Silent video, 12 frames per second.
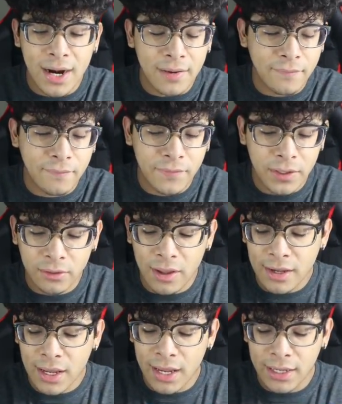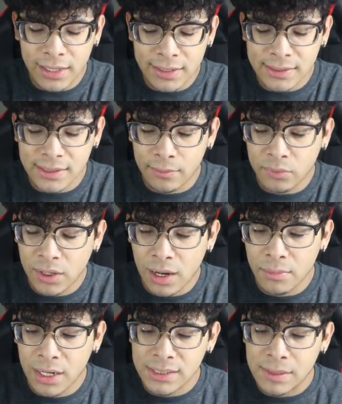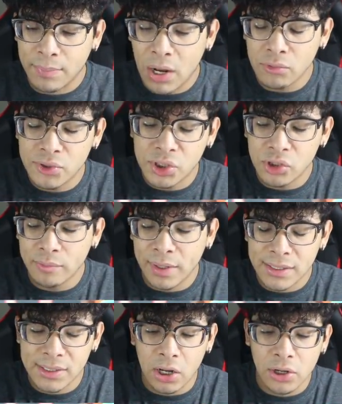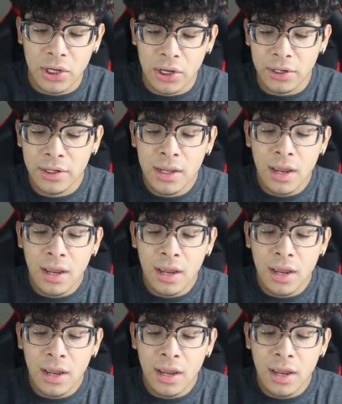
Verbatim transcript: I feel like I hit something I'm not supposed to, but it's all good.